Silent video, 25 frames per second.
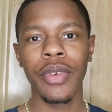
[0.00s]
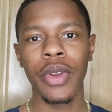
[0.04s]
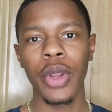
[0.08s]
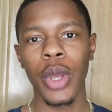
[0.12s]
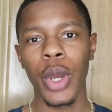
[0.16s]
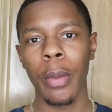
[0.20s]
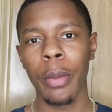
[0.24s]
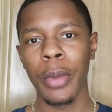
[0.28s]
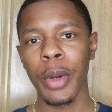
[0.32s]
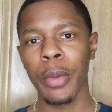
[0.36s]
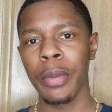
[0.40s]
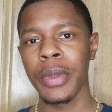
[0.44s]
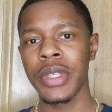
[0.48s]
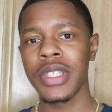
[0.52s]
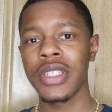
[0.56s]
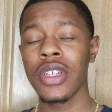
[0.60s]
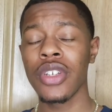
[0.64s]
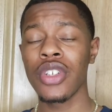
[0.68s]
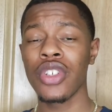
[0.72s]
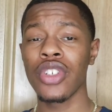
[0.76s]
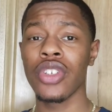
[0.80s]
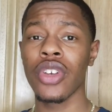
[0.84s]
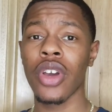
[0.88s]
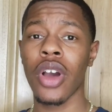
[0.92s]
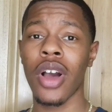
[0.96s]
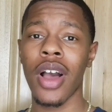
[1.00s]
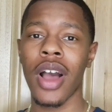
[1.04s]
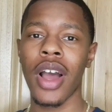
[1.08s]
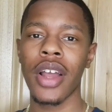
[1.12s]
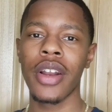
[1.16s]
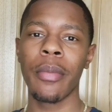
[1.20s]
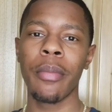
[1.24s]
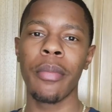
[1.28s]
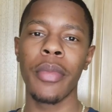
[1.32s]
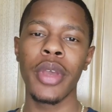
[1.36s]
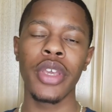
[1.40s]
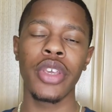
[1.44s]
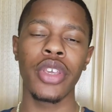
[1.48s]
video, I'm gonna be teaching y'all how
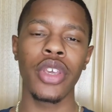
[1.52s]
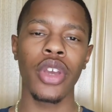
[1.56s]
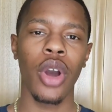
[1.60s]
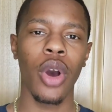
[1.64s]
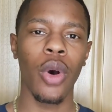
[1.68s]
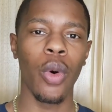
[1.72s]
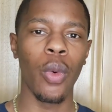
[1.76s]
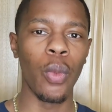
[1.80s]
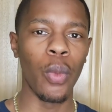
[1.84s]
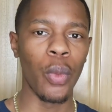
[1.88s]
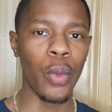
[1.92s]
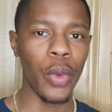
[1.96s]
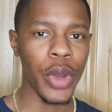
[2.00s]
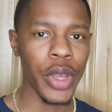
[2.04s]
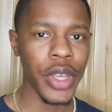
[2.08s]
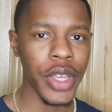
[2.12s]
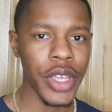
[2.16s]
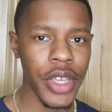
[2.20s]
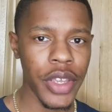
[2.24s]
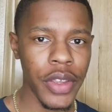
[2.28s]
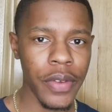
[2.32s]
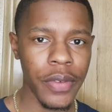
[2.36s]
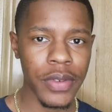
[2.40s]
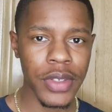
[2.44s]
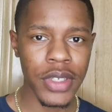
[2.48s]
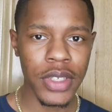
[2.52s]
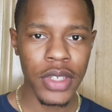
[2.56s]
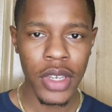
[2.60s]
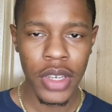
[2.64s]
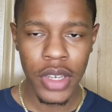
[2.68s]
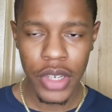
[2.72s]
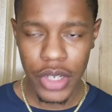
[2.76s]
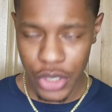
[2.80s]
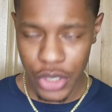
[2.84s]
to make y'all waves